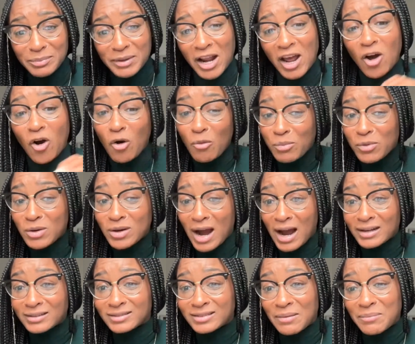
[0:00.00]
but I hope you
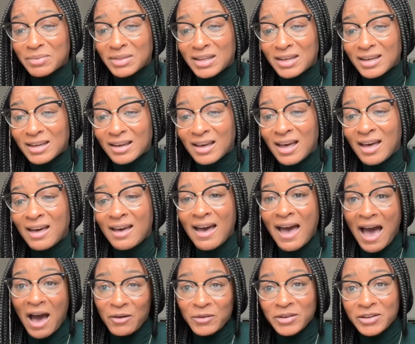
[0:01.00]
got something
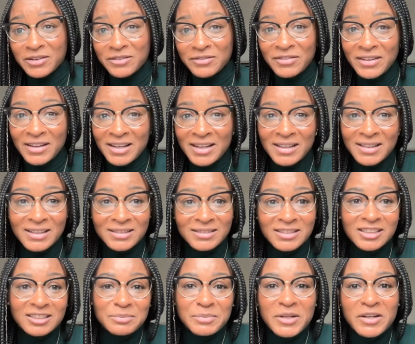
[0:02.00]
out of this
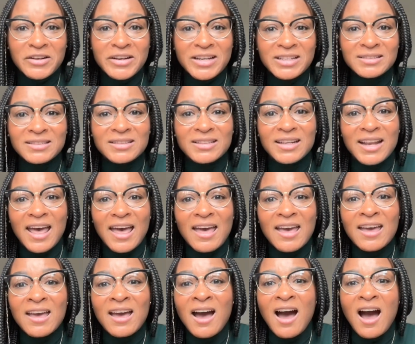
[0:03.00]
experience
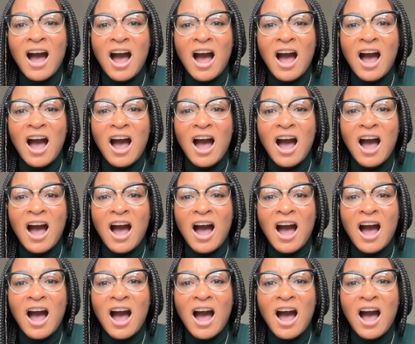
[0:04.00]
today.